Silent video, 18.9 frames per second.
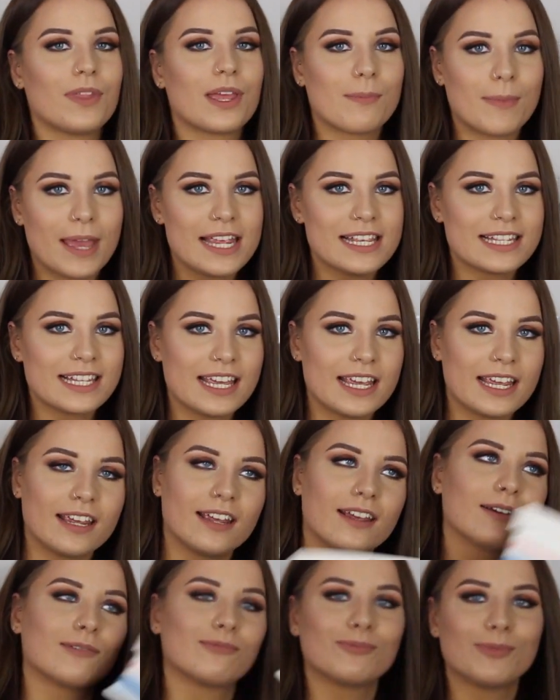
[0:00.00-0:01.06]

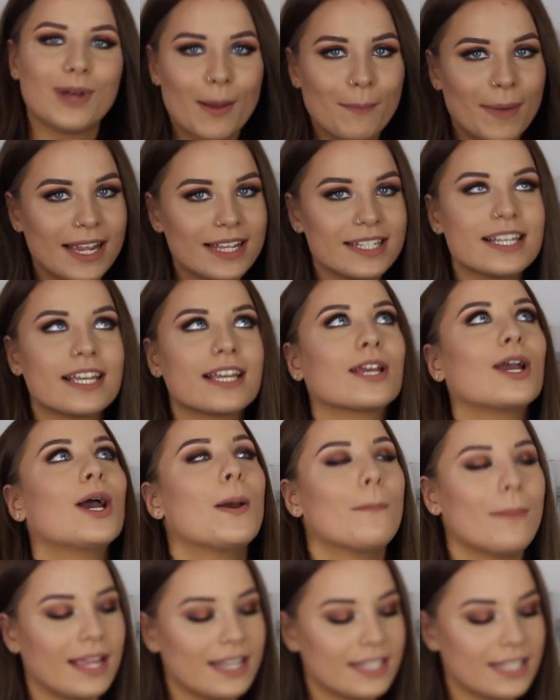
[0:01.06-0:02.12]
Amazing, amazing,
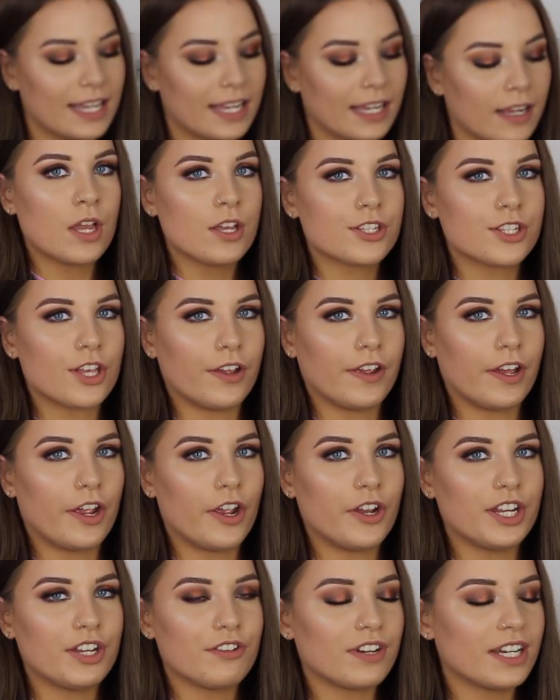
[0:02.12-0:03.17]
amazing. So I
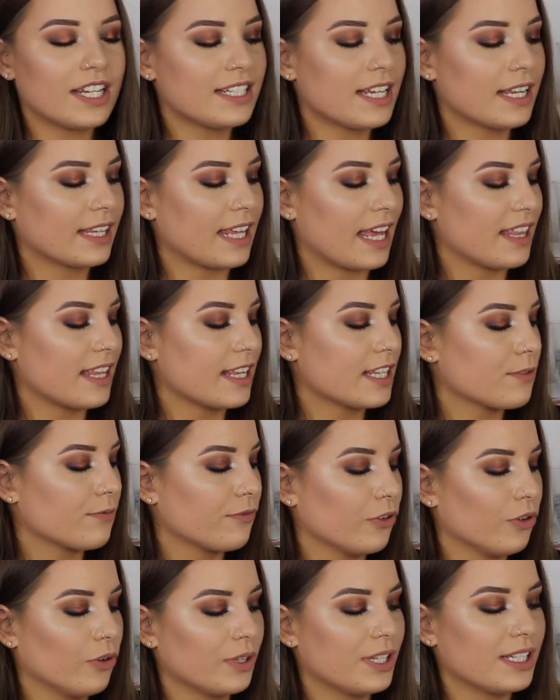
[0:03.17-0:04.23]
only really did get this
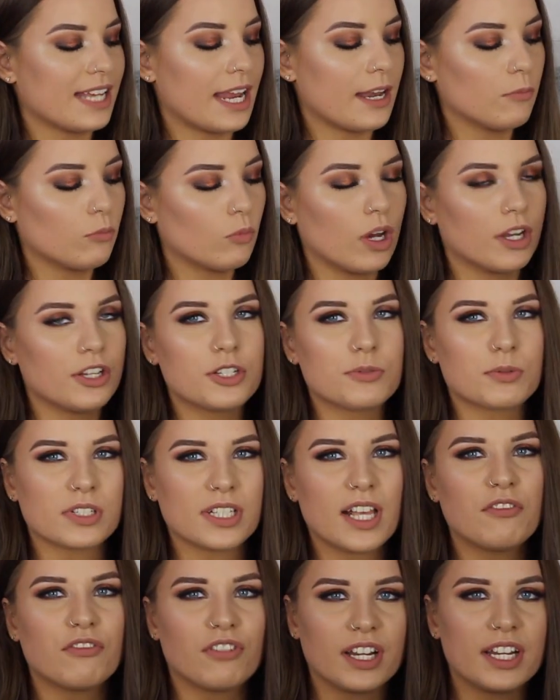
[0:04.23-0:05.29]
for the denim one just
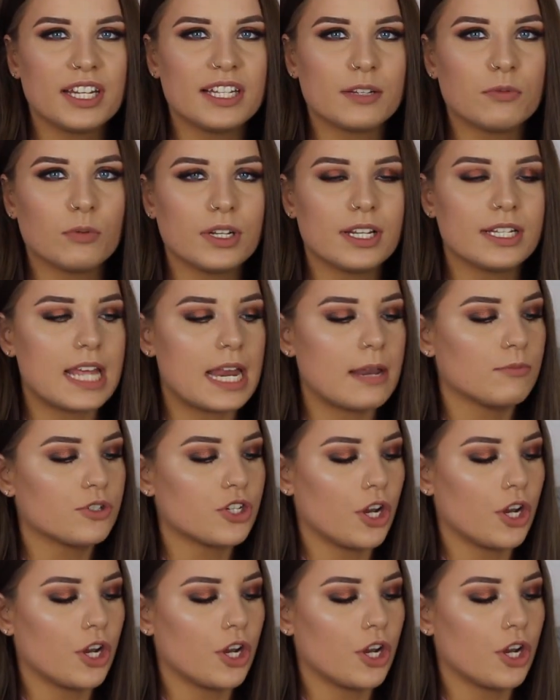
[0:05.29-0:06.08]
because I really did want a denim